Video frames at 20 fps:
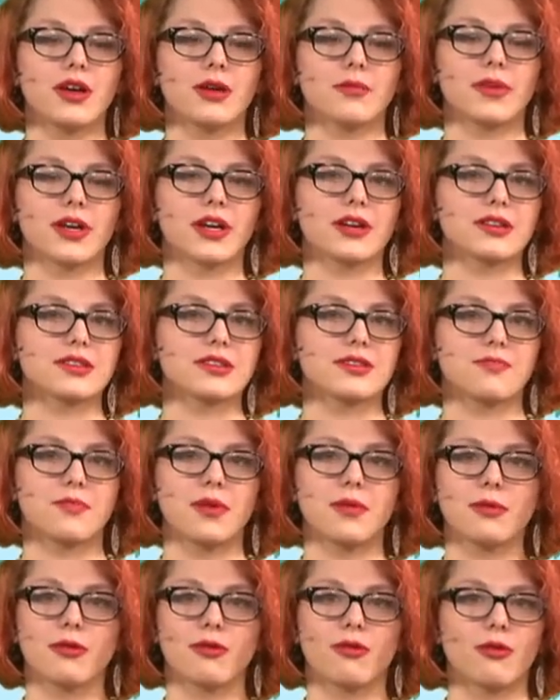because
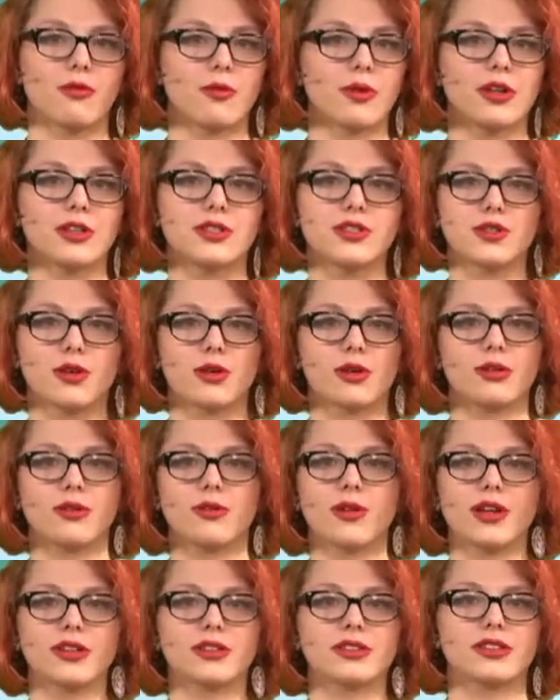people are really
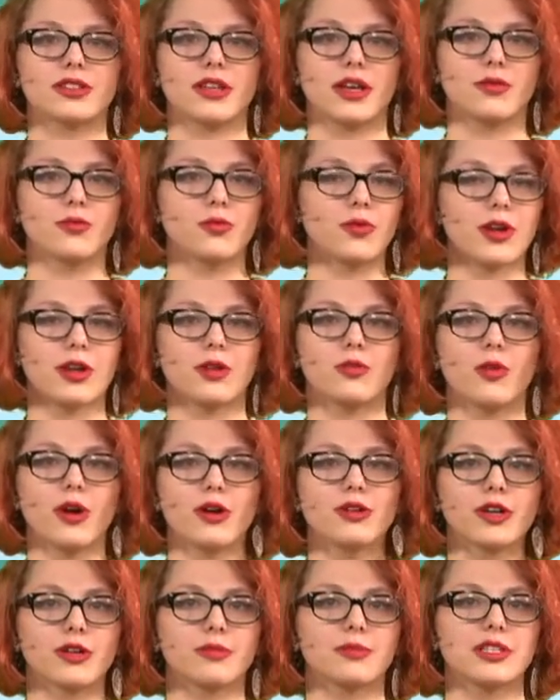tolerant and really
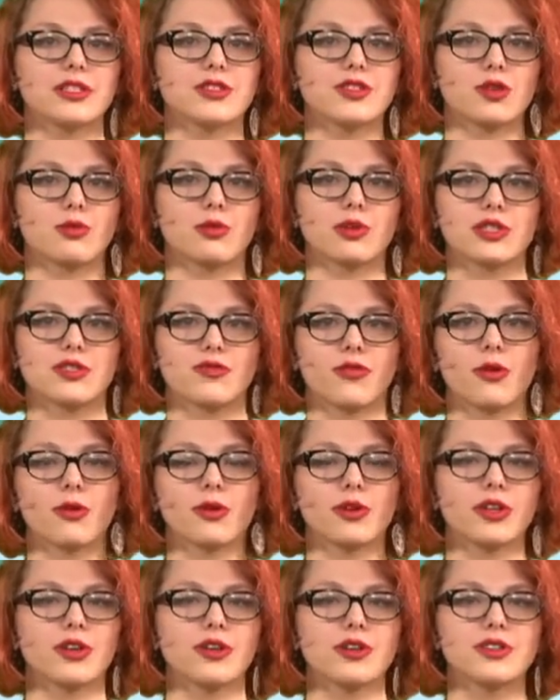welcoming towards
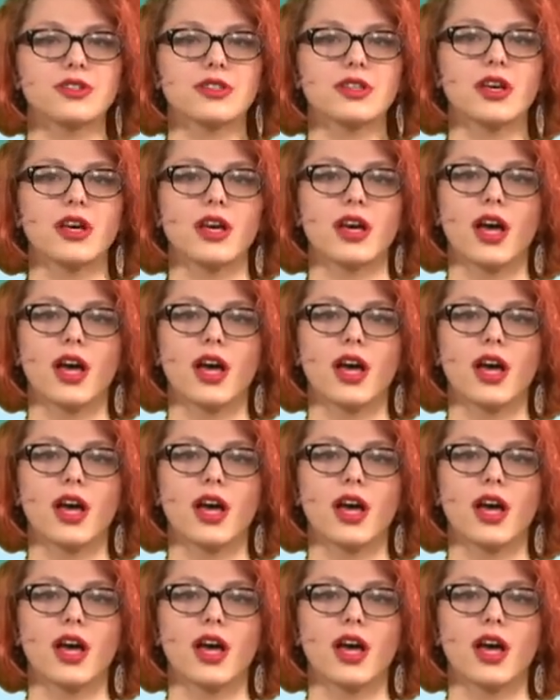foreigners.